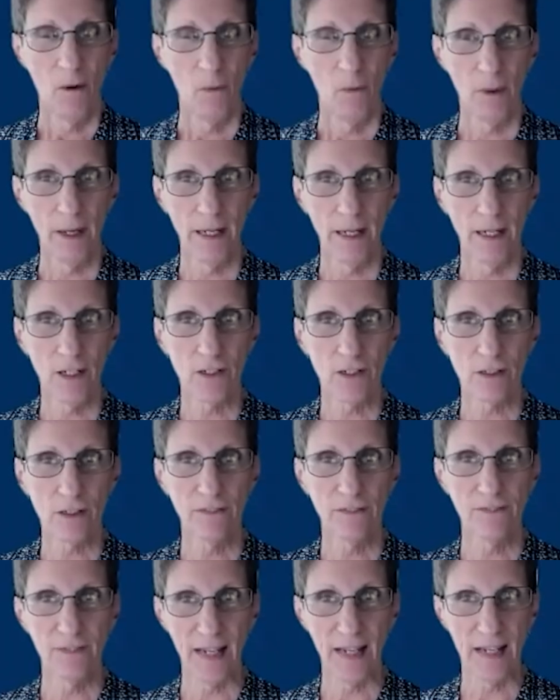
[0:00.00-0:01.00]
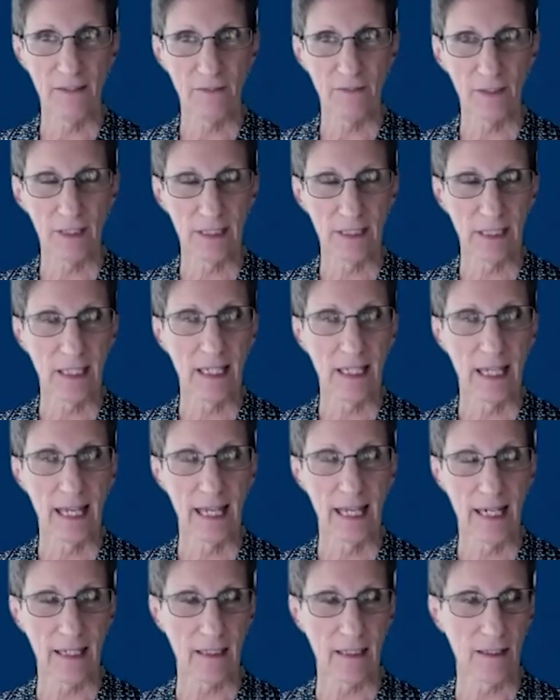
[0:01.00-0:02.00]
What is your favorite
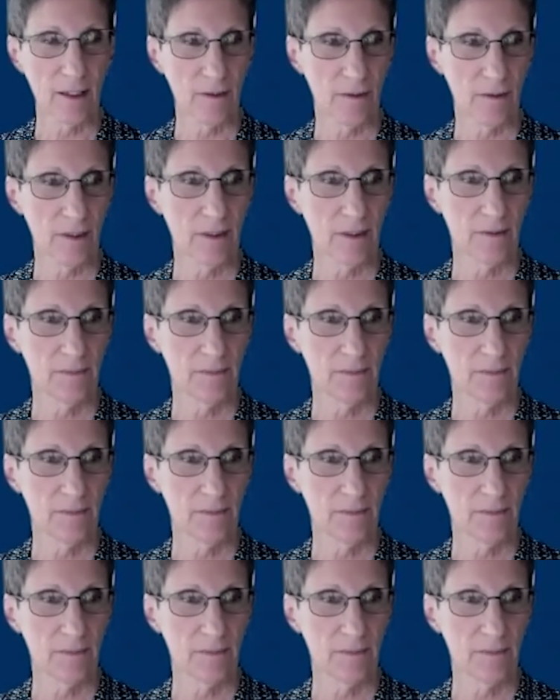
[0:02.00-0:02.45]
anecdote?